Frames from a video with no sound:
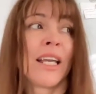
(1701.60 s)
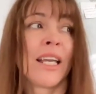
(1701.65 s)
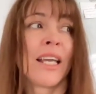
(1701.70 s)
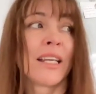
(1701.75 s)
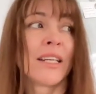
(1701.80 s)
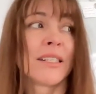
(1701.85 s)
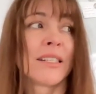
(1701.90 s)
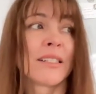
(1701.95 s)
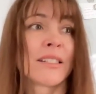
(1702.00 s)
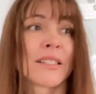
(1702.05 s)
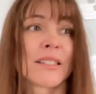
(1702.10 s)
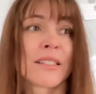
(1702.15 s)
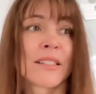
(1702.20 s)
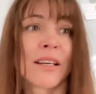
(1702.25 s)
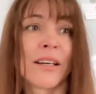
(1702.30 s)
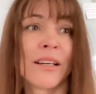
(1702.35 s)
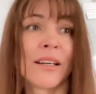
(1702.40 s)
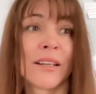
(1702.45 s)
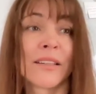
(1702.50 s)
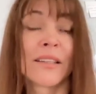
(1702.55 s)
is
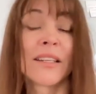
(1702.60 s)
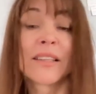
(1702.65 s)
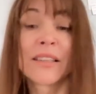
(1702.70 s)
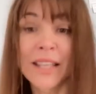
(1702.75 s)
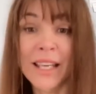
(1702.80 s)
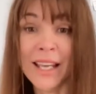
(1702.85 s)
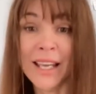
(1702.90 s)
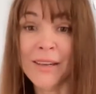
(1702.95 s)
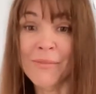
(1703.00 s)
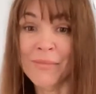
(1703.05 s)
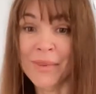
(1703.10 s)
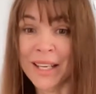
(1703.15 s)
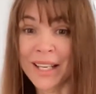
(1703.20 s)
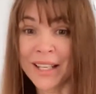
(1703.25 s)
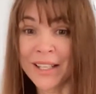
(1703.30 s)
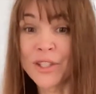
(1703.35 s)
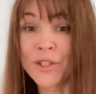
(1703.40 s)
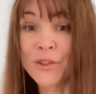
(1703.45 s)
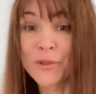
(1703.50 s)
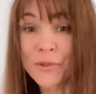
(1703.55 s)
uh, the theme
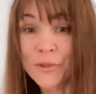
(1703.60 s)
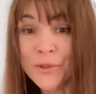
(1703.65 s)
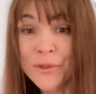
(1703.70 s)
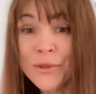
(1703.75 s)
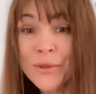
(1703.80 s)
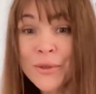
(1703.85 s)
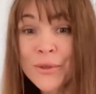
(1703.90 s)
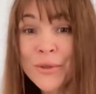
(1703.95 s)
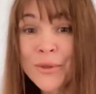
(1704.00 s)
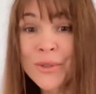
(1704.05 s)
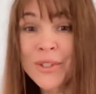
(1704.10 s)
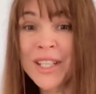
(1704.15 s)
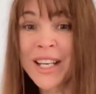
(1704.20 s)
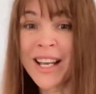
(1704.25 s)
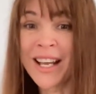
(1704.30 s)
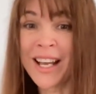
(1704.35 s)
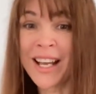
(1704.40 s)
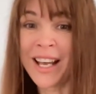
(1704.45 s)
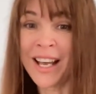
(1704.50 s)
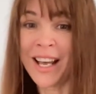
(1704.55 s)
is food
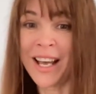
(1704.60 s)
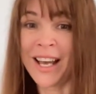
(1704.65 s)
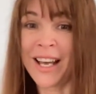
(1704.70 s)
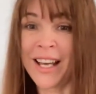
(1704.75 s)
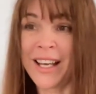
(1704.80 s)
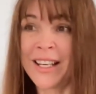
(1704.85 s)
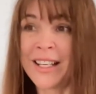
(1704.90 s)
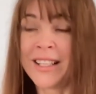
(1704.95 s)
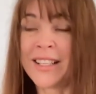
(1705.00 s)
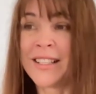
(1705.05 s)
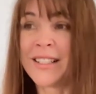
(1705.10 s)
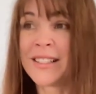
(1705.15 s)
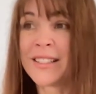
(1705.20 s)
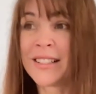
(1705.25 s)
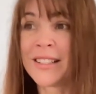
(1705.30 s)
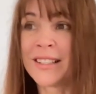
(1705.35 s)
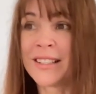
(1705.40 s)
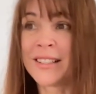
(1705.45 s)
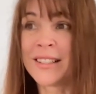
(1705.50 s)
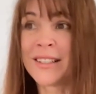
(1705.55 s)

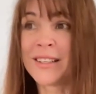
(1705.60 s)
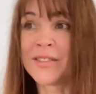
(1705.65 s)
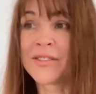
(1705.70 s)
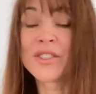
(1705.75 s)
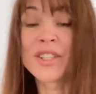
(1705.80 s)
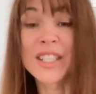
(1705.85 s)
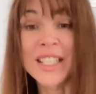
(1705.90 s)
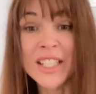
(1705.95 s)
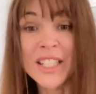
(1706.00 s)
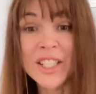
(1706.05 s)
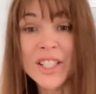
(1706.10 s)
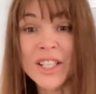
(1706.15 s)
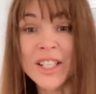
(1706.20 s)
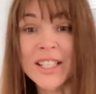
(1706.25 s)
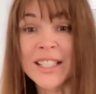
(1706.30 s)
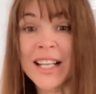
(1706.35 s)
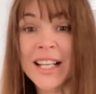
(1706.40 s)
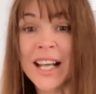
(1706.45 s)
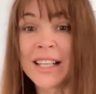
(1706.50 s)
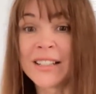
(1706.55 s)
and uh,
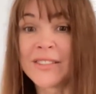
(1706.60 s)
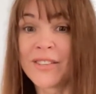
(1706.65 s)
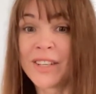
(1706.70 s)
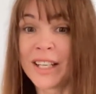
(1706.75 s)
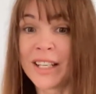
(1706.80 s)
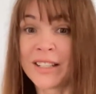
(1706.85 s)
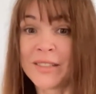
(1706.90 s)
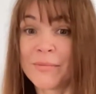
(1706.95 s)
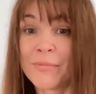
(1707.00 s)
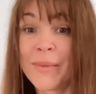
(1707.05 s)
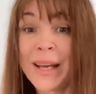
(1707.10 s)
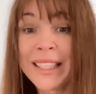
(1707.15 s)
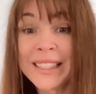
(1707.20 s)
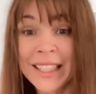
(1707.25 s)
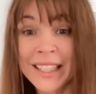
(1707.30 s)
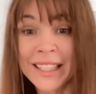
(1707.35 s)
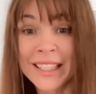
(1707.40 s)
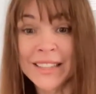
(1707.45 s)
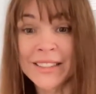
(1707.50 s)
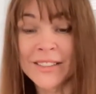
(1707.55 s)
traditions, Latvian
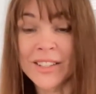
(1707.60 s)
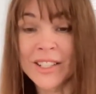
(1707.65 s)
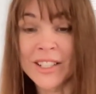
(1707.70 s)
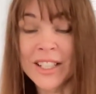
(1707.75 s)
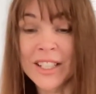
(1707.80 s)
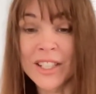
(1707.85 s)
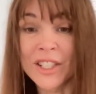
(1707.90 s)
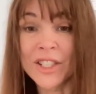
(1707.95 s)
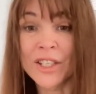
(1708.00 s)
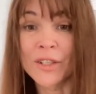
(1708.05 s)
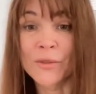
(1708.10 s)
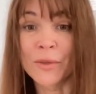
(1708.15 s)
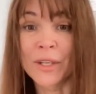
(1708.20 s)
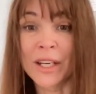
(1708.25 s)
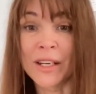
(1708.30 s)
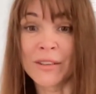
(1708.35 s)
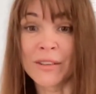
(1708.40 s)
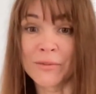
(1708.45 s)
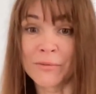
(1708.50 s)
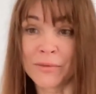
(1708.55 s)
metenji tradition.
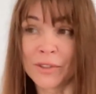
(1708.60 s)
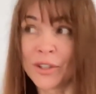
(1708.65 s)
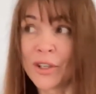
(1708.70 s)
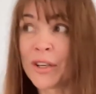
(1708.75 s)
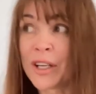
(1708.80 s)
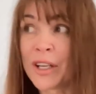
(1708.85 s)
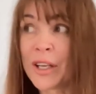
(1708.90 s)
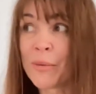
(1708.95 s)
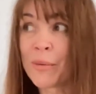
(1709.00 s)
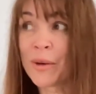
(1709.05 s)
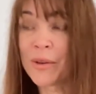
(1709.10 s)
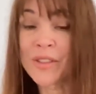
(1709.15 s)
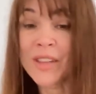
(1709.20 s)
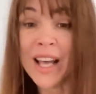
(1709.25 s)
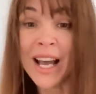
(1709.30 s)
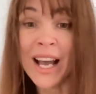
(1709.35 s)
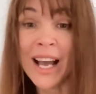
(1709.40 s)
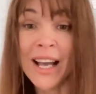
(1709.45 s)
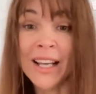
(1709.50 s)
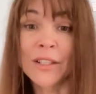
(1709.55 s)
We are talking
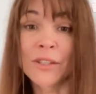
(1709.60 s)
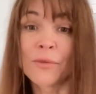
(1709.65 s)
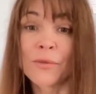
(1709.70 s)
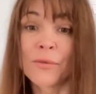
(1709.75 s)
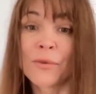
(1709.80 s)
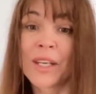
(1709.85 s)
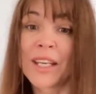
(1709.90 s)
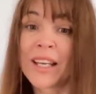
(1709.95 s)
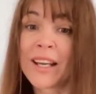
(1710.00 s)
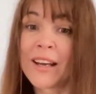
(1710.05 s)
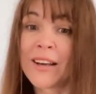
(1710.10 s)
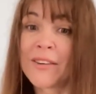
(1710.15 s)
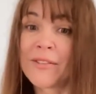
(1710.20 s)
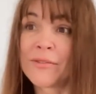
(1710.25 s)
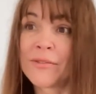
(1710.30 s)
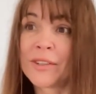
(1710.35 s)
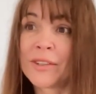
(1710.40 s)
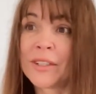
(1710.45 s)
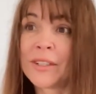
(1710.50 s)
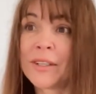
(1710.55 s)
about that, and we
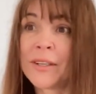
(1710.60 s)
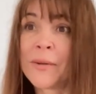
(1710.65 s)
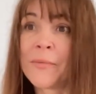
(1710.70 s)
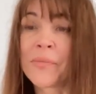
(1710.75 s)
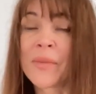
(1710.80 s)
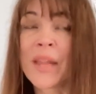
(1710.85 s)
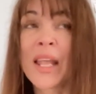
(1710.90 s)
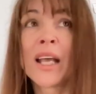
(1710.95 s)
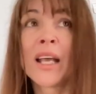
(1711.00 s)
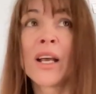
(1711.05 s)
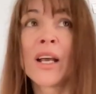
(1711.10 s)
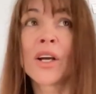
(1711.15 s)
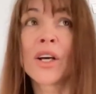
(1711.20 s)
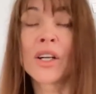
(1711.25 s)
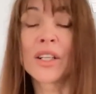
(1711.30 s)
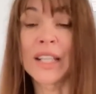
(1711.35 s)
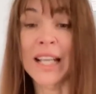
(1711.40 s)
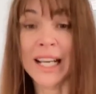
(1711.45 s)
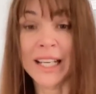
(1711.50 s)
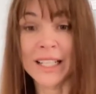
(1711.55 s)
have um,
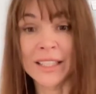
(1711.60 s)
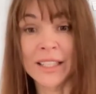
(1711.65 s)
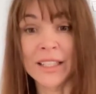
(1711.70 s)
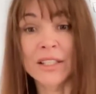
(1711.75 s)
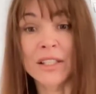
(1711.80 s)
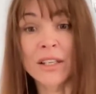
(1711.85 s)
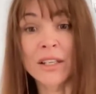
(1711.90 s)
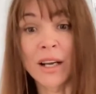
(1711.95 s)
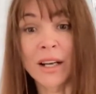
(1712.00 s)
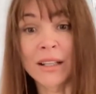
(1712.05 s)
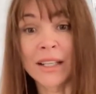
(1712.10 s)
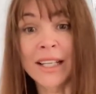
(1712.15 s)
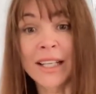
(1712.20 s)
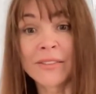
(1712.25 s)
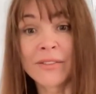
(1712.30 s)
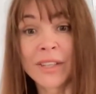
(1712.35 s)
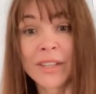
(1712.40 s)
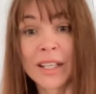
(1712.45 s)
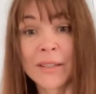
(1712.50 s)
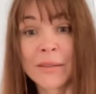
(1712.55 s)
collected uh,
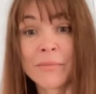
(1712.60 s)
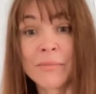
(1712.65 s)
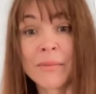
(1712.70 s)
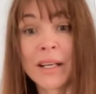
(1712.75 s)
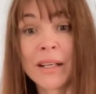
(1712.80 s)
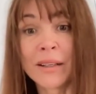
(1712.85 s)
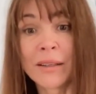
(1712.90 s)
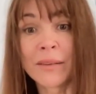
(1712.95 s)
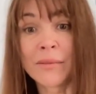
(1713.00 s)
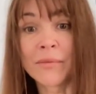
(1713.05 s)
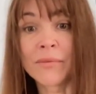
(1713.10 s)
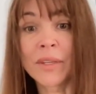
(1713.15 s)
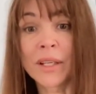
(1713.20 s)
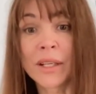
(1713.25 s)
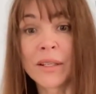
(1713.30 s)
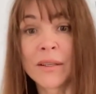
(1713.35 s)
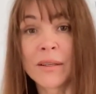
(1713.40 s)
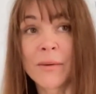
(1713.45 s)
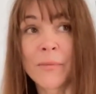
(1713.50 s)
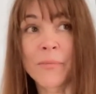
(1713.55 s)
Latvian uh,
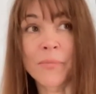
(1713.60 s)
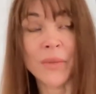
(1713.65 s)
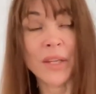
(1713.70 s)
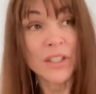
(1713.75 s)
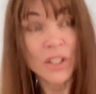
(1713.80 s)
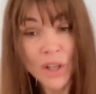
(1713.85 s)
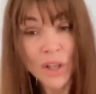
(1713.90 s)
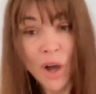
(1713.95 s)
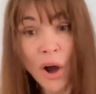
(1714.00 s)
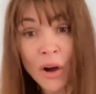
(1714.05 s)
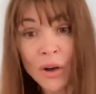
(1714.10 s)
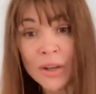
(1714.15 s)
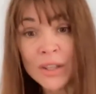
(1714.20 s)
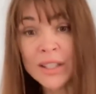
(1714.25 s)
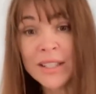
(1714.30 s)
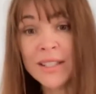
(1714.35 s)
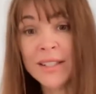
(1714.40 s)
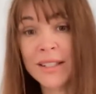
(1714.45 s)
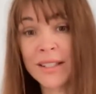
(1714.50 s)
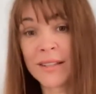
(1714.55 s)
um,
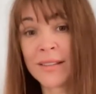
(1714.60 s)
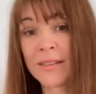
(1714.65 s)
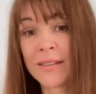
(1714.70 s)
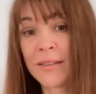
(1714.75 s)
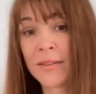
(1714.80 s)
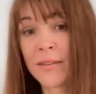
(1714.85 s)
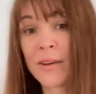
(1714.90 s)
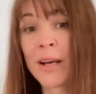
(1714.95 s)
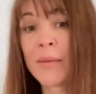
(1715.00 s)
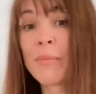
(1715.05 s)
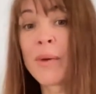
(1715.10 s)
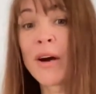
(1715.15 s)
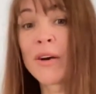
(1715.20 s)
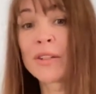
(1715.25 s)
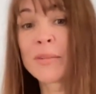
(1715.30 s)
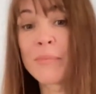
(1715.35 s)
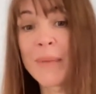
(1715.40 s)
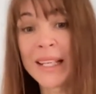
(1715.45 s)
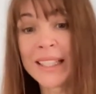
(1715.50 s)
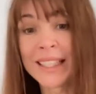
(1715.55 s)
songs uh,
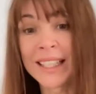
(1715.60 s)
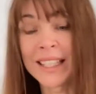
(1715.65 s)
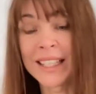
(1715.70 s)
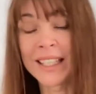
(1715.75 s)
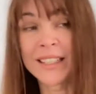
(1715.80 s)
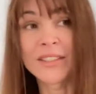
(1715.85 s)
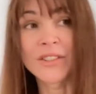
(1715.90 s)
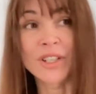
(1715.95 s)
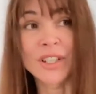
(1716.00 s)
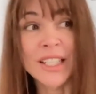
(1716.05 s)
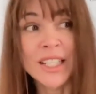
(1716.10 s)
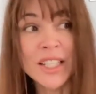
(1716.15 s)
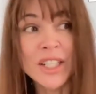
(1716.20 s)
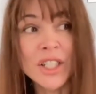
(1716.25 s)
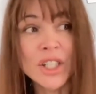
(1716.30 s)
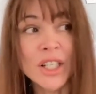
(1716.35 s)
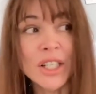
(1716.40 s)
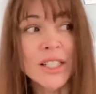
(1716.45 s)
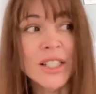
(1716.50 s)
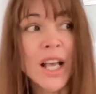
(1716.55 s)
about metenji
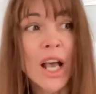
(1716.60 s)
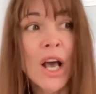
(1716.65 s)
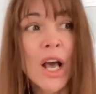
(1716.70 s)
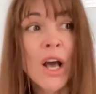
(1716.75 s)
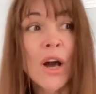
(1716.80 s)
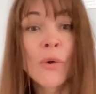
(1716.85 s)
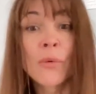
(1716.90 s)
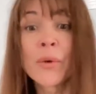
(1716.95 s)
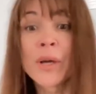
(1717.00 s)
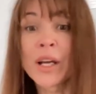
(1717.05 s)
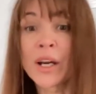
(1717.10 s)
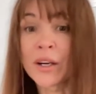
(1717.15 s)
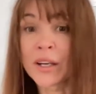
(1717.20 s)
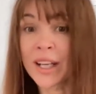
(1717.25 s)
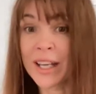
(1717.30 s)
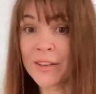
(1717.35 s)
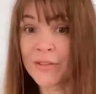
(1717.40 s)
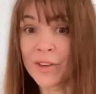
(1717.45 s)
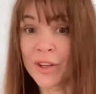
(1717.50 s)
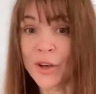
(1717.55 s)
traditions. We
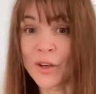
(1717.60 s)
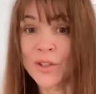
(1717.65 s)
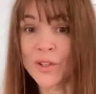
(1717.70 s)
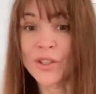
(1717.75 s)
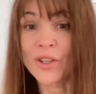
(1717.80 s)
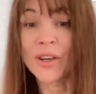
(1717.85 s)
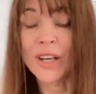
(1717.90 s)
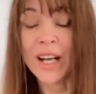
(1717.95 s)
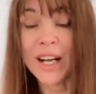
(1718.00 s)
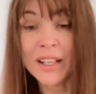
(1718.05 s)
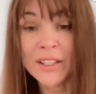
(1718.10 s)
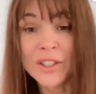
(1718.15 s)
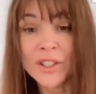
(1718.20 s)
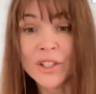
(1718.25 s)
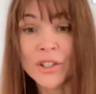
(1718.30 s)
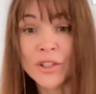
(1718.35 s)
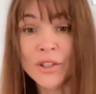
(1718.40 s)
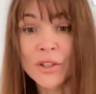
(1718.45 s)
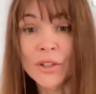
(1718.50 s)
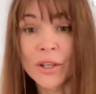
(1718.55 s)
are giving also
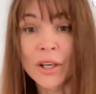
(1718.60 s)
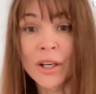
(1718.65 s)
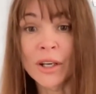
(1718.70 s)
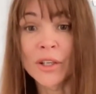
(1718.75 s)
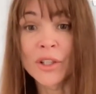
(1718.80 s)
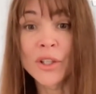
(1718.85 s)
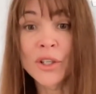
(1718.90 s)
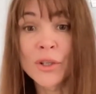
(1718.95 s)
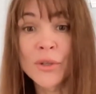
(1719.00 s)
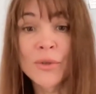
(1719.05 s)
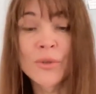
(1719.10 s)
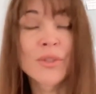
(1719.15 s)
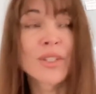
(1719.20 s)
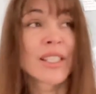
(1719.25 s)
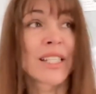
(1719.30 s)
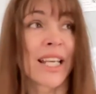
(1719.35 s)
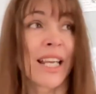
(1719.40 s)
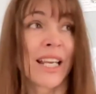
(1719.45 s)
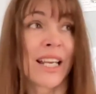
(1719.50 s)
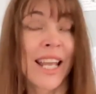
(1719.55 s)
culture uh,
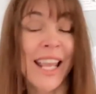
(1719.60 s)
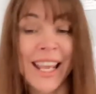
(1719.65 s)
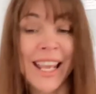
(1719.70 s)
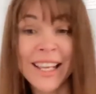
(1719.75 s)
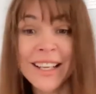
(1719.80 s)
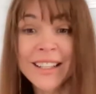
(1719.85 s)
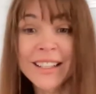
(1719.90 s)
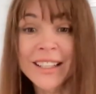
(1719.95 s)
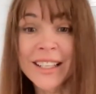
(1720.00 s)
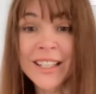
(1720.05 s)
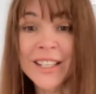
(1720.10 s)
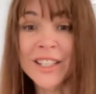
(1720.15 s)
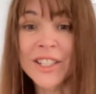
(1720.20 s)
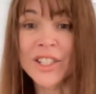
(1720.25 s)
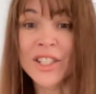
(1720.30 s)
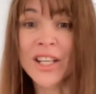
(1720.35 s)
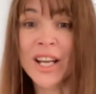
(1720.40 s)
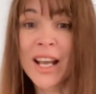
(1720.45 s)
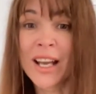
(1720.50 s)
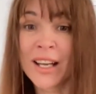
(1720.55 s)
news in
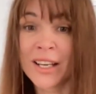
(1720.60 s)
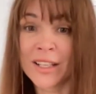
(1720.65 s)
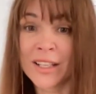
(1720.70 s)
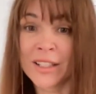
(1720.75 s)
English,